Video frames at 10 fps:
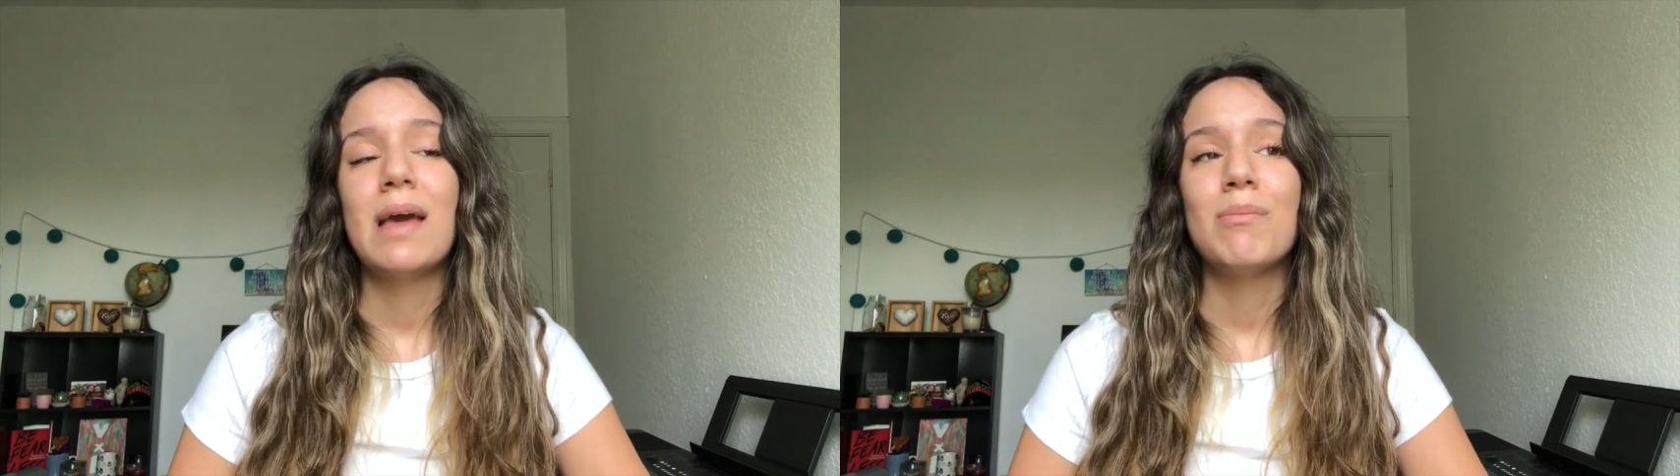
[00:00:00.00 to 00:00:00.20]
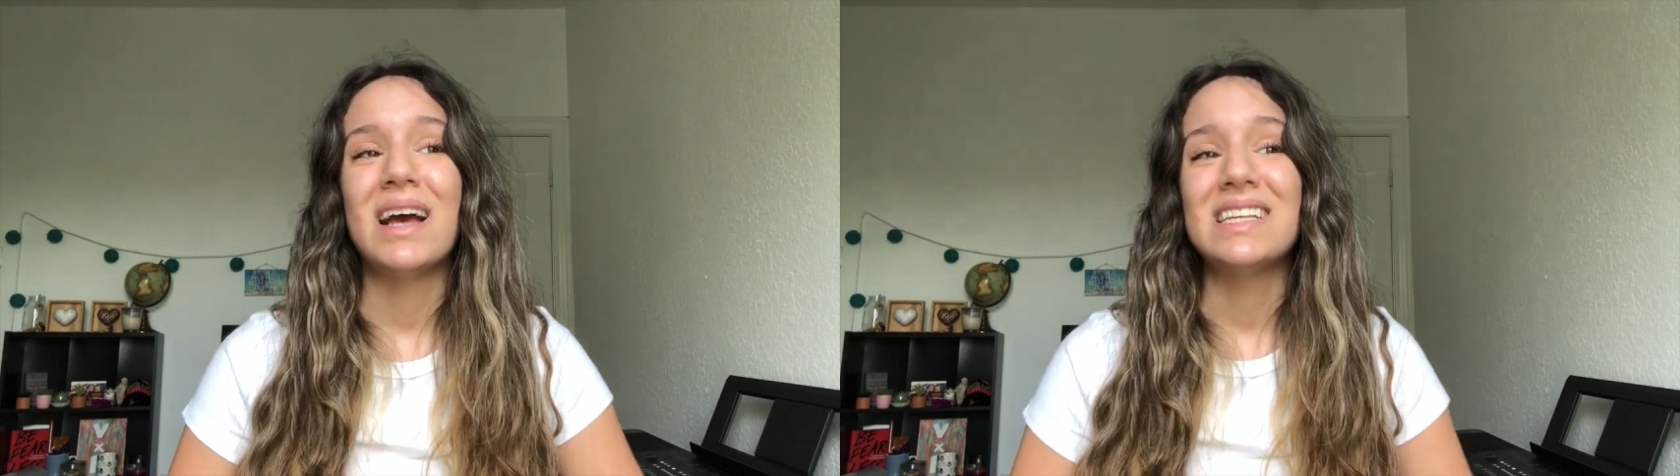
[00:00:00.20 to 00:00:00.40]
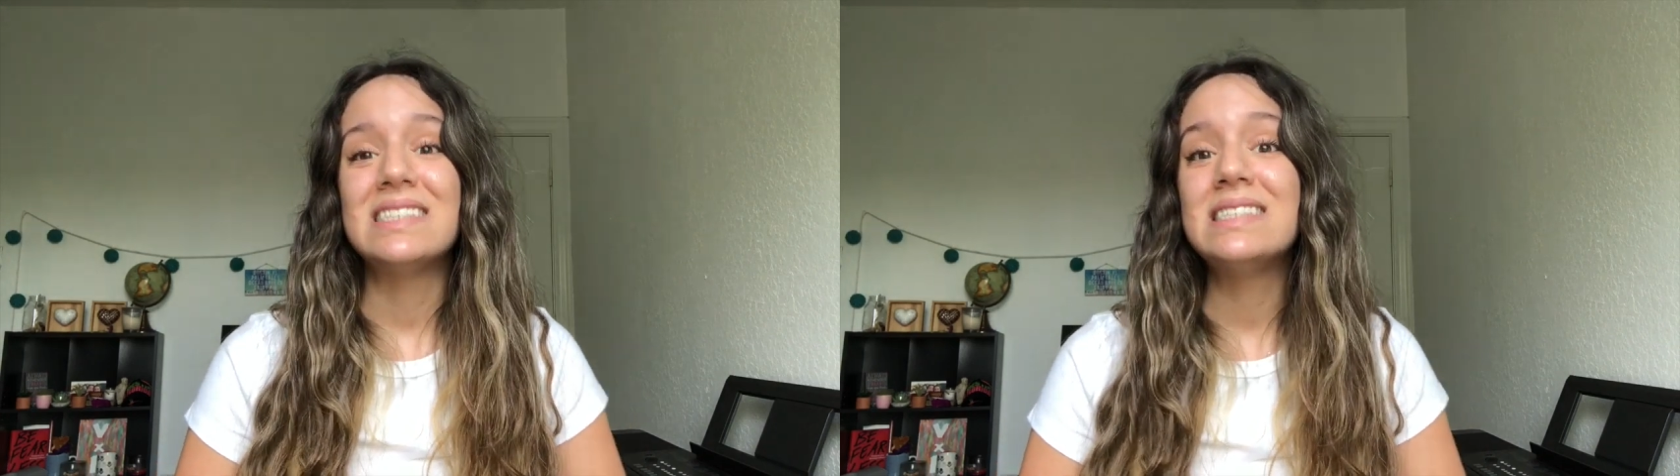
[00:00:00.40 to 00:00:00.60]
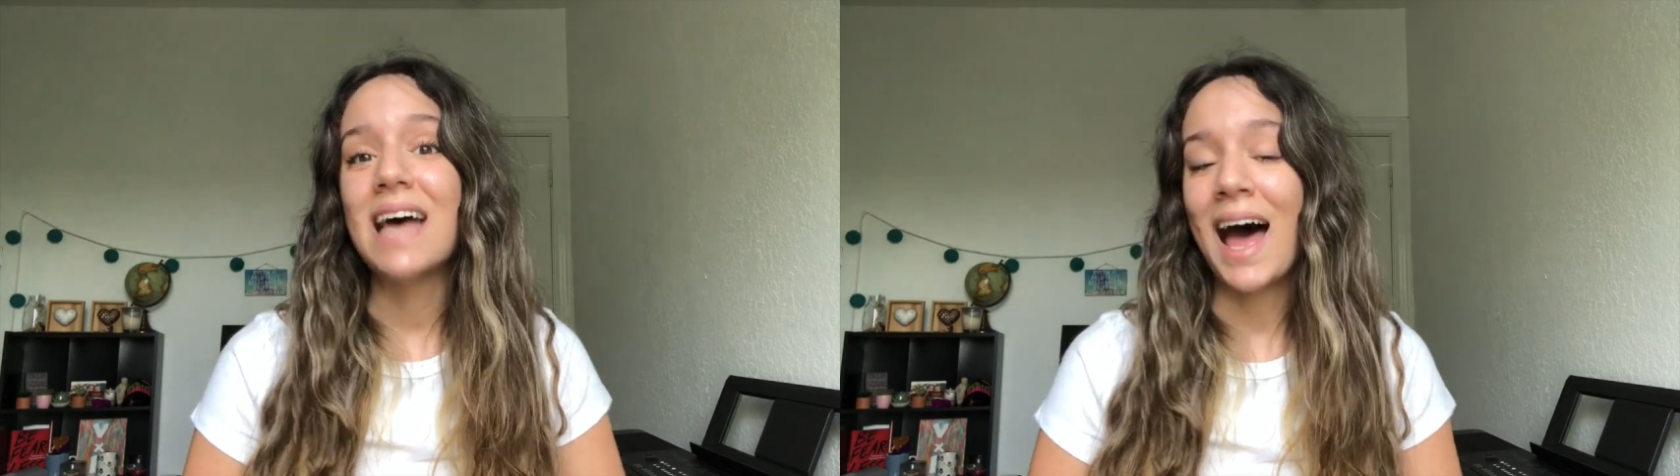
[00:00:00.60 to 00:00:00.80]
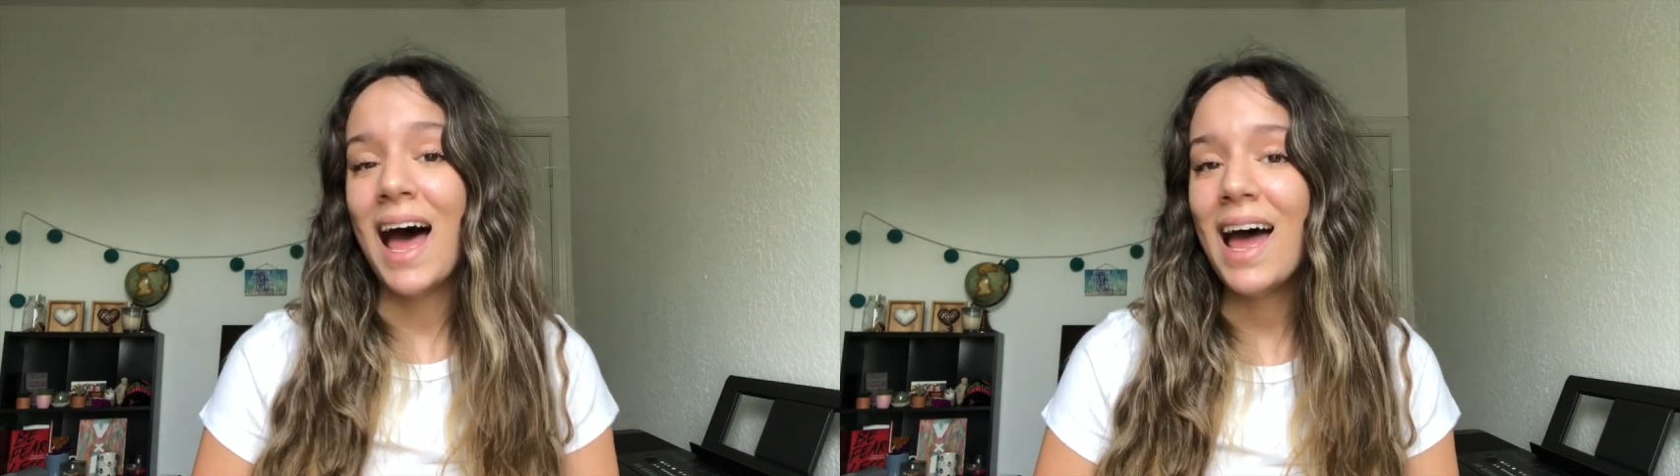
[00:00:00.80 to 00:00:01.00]
Am I
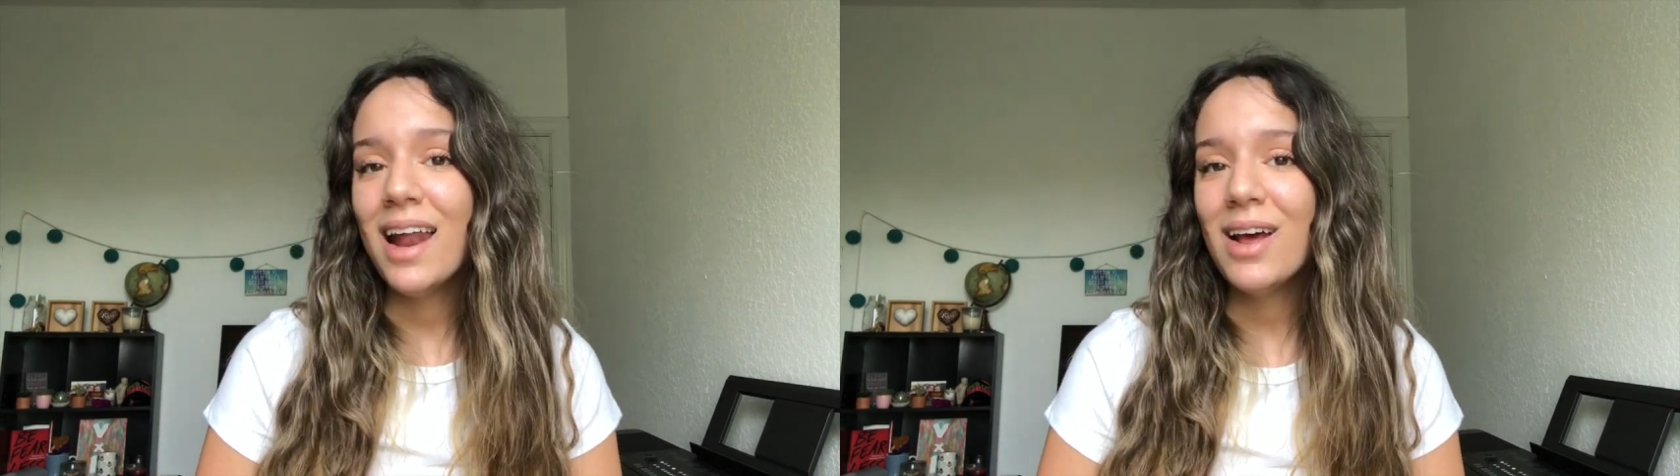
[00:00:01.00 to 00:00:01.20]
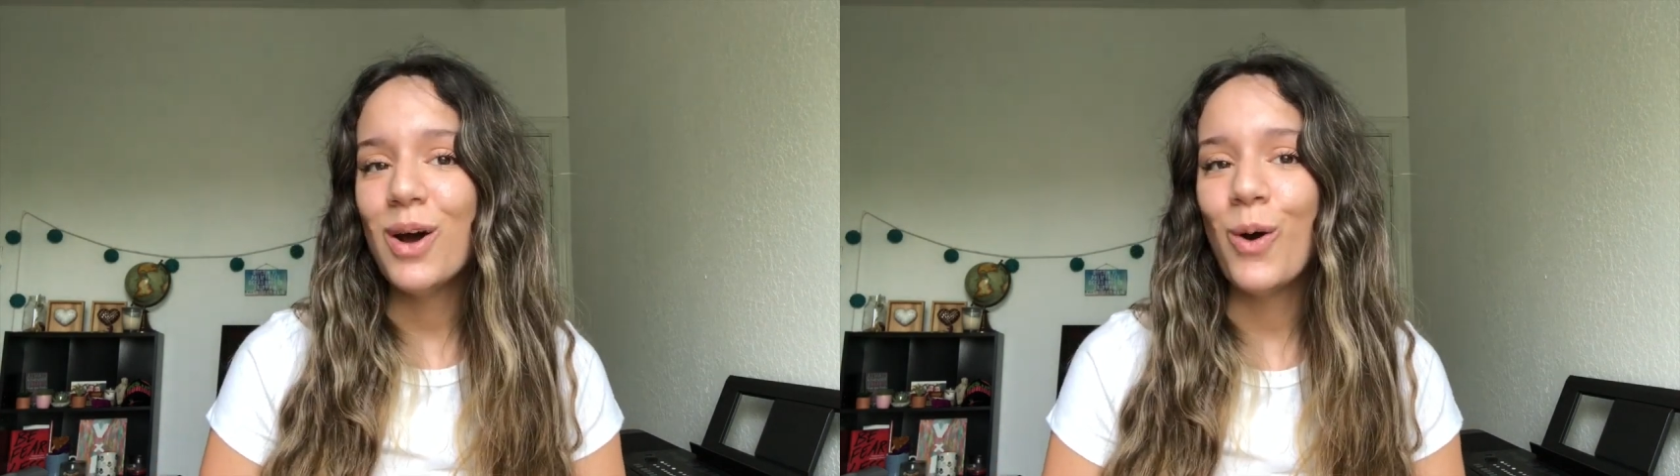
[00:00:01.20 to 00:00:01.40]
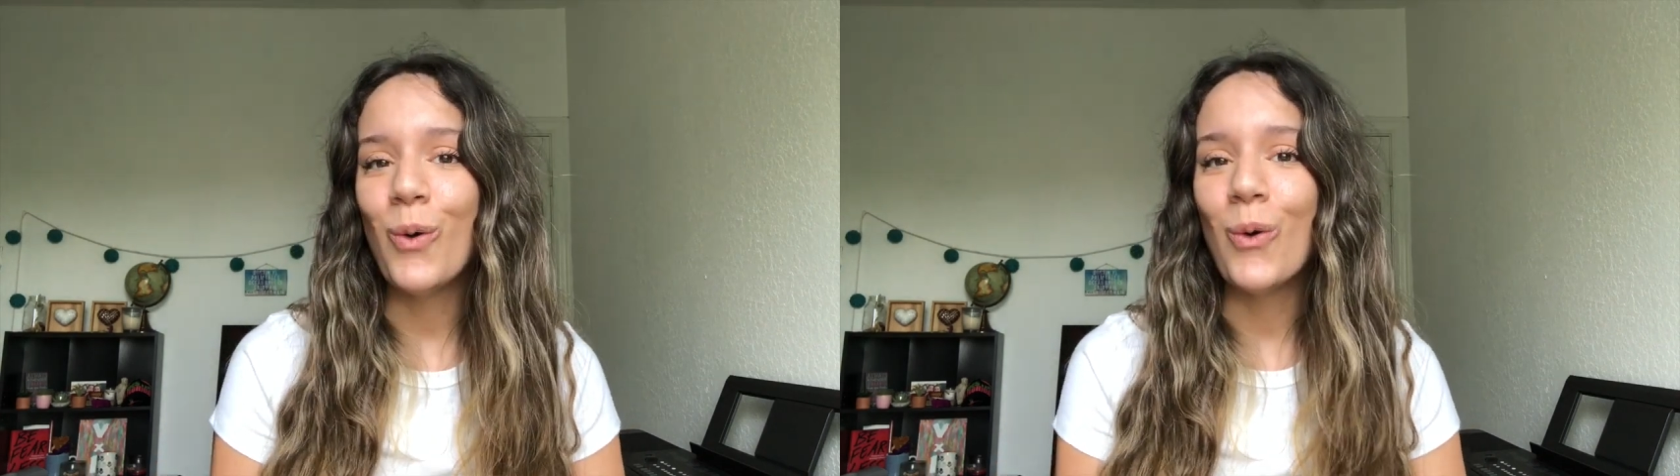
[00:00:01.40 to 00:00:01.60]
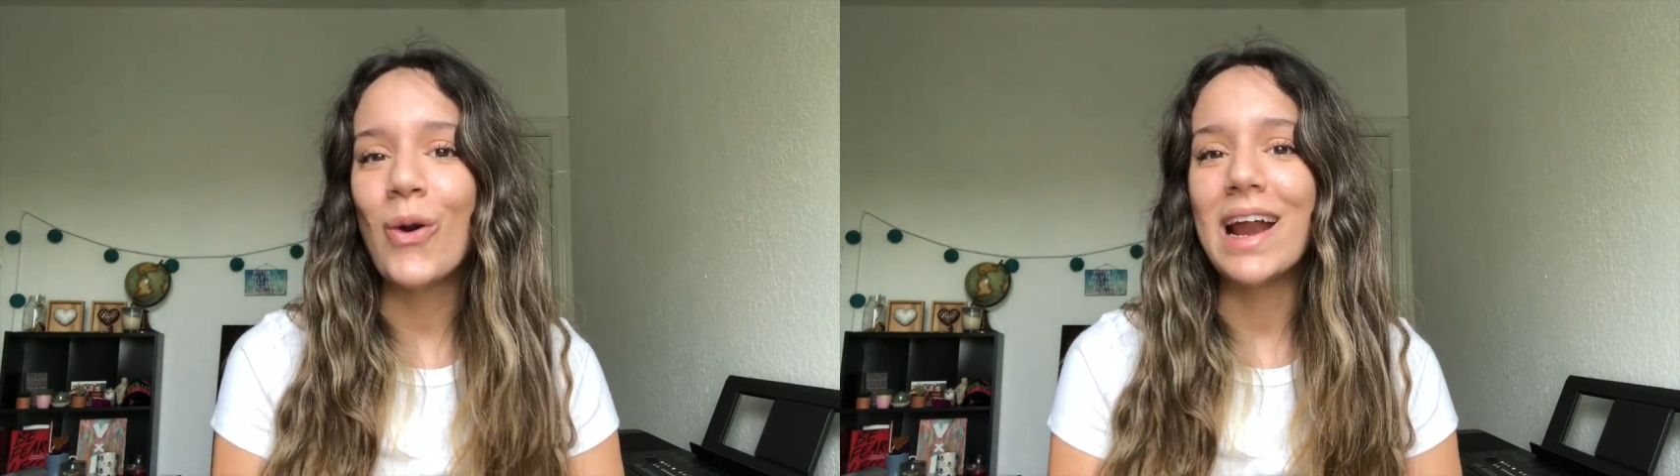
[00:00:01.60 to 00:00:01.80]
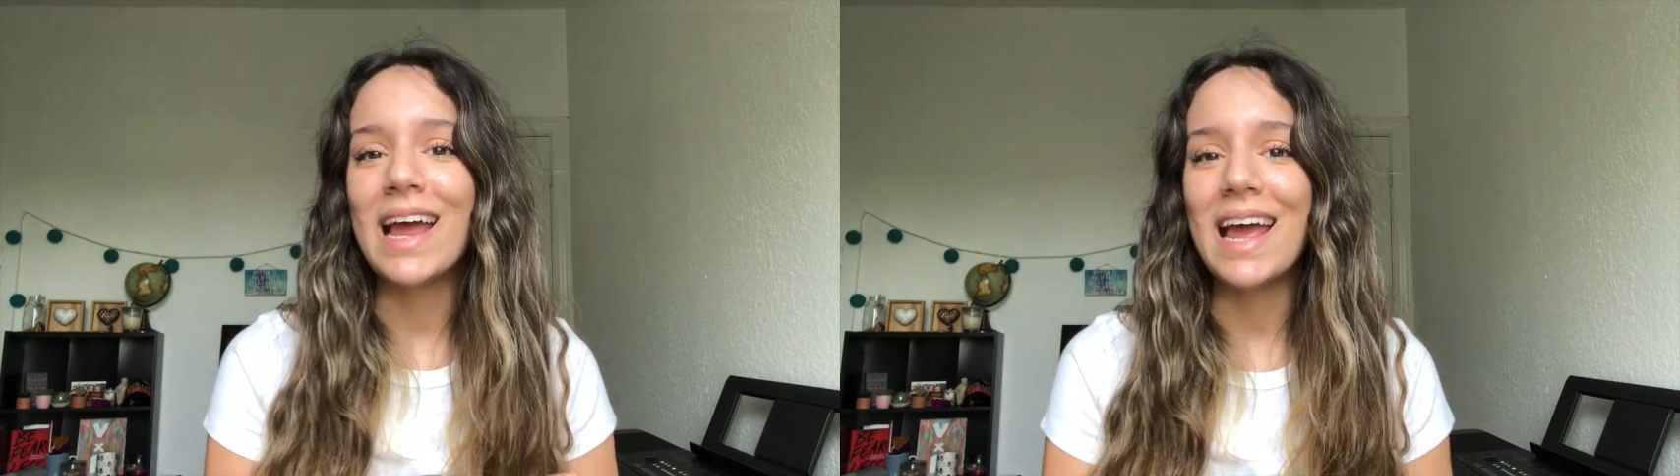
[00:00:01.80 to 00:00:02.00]
sad or